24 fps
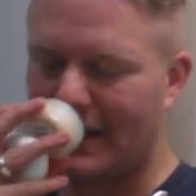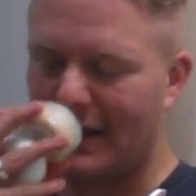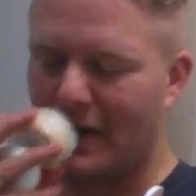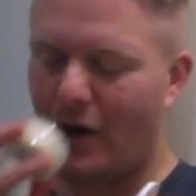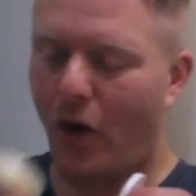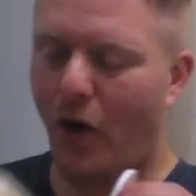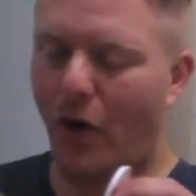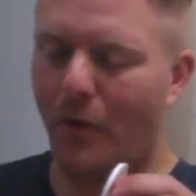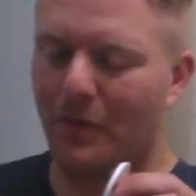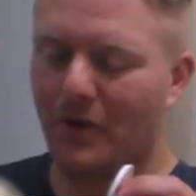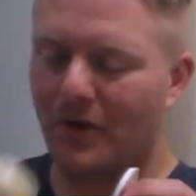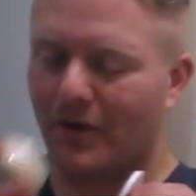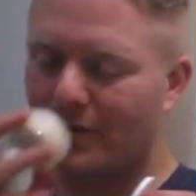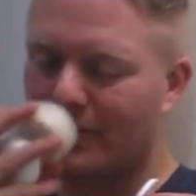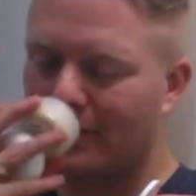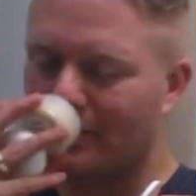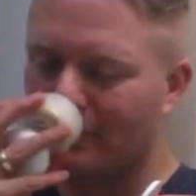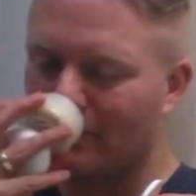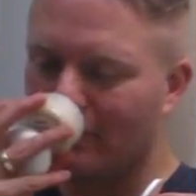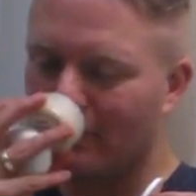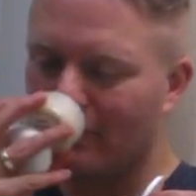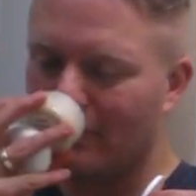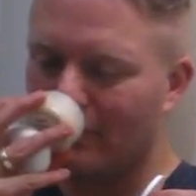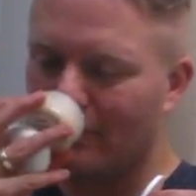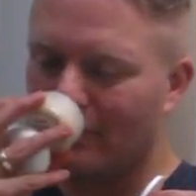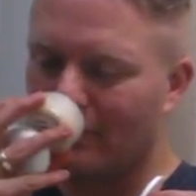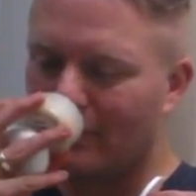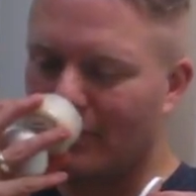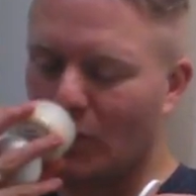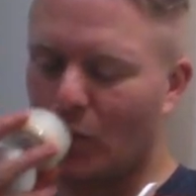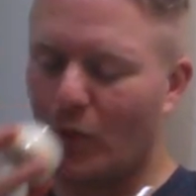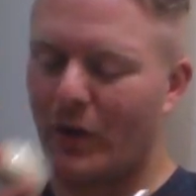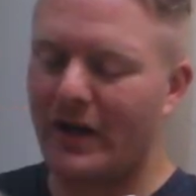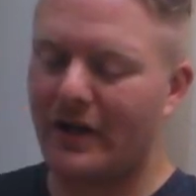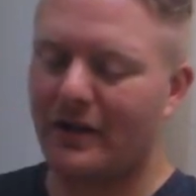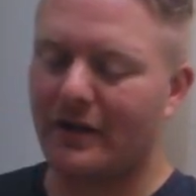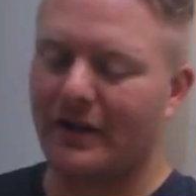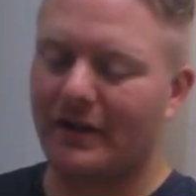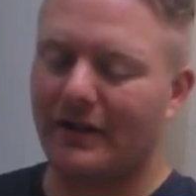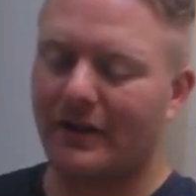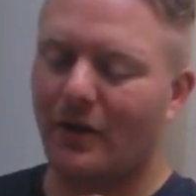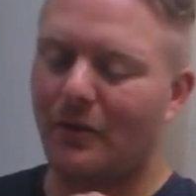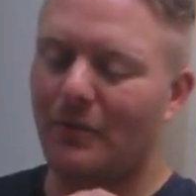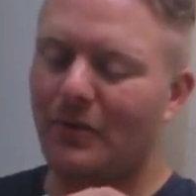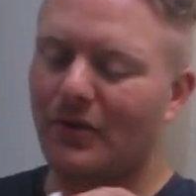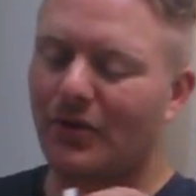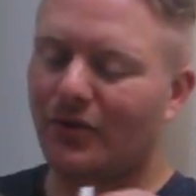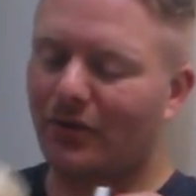It almost, weird,
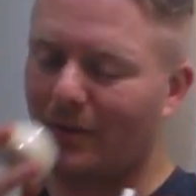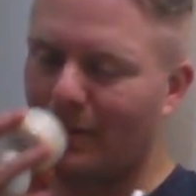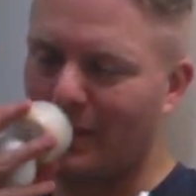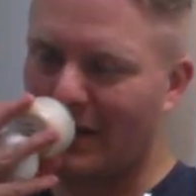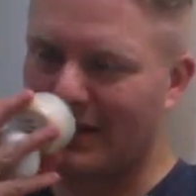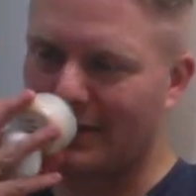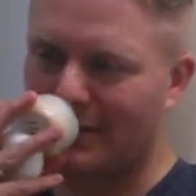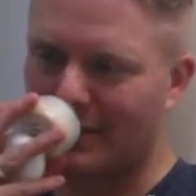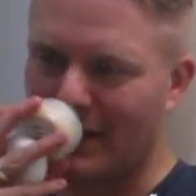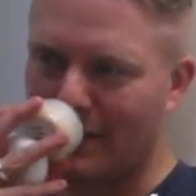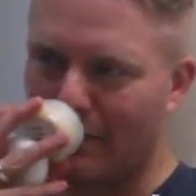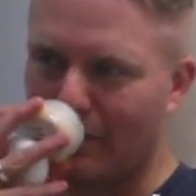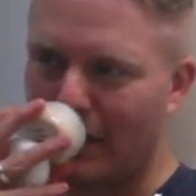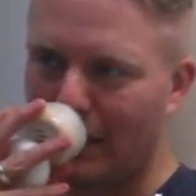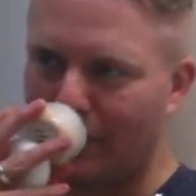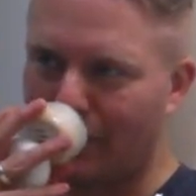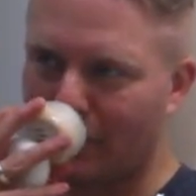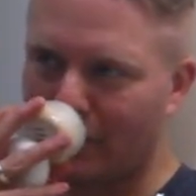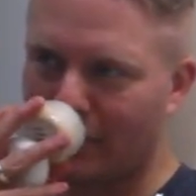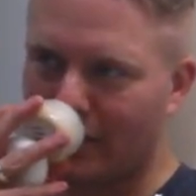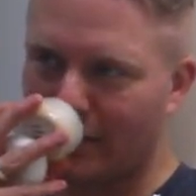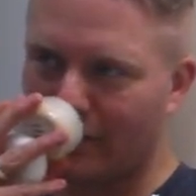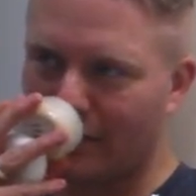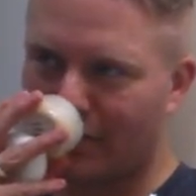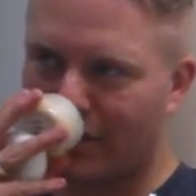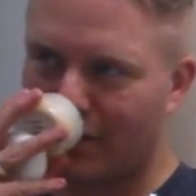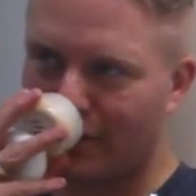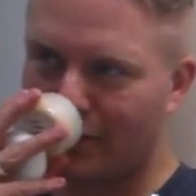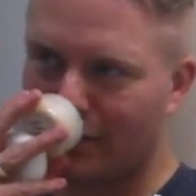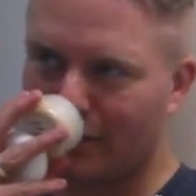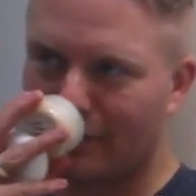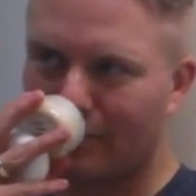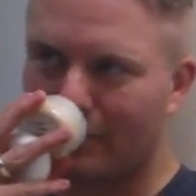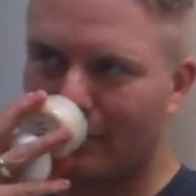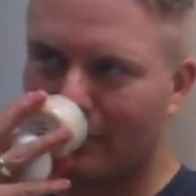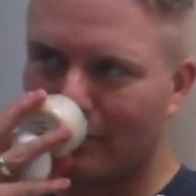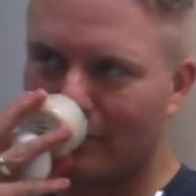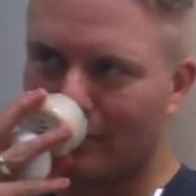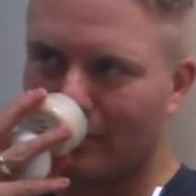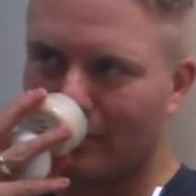it almost reminds me of bubblegum too.